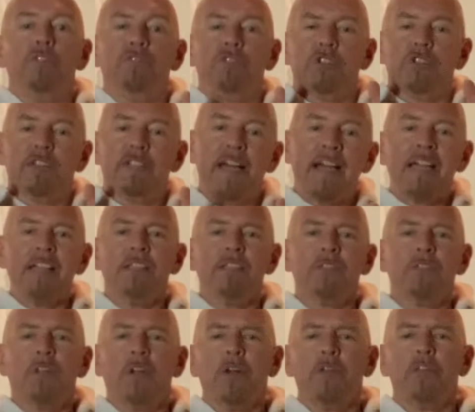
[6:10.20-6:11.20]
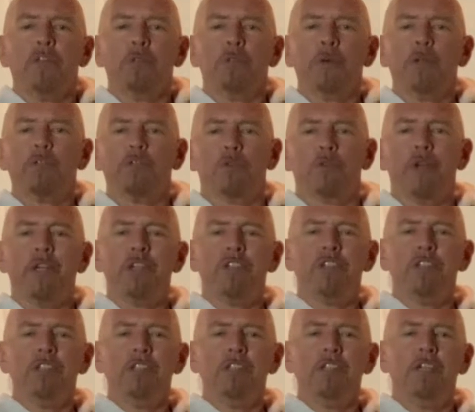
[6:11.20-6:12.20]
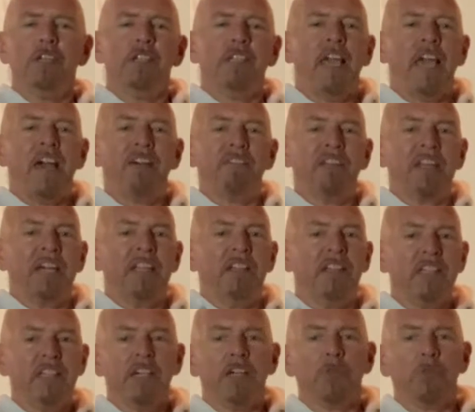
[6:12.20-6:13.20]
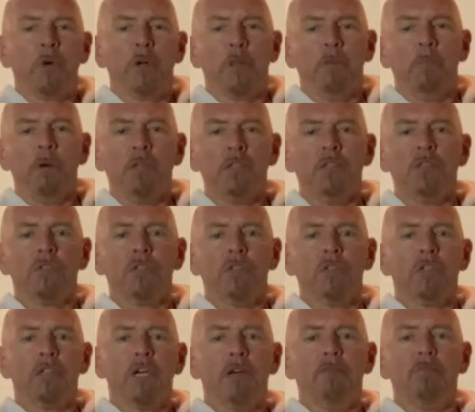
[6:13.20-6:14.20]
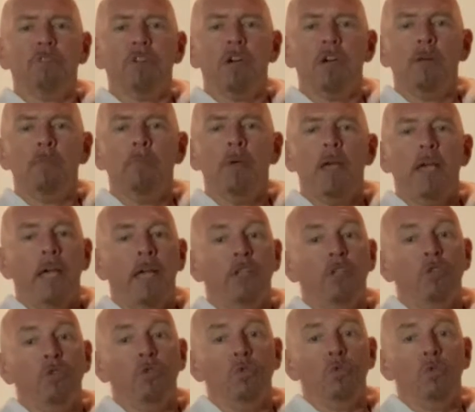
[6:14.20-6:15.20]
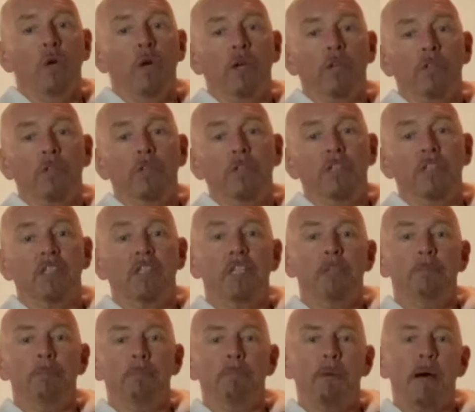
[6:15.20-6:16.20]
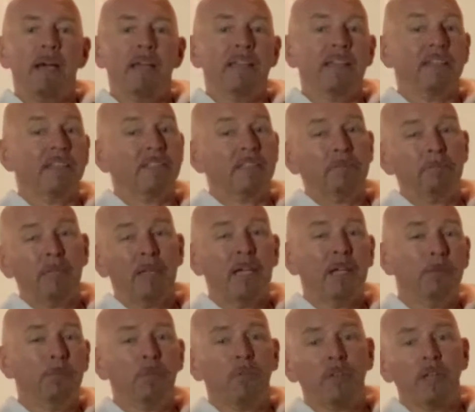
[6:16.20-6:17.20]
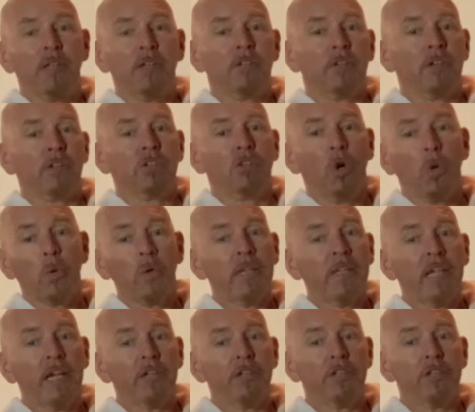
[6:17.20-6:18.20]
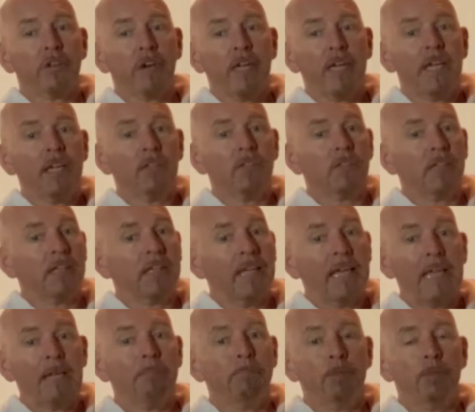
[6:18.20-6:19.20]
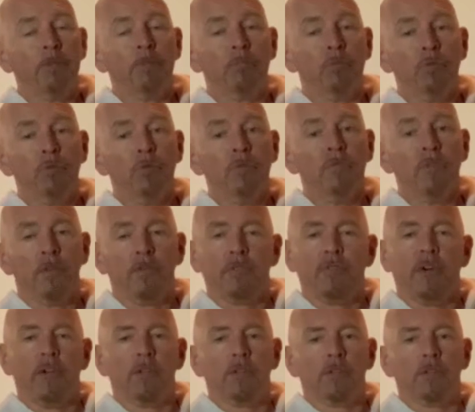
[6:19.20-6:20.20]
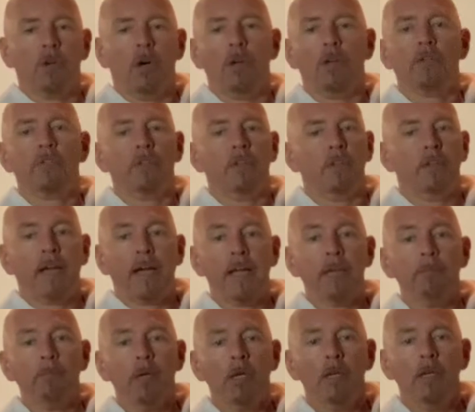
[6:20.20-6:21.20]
you're dying to start this restoration, you have an idea on where the money is going to come from, and you are going to keep in mind that sometimes things are totally out of your hands and can't be improved as far as cost and time,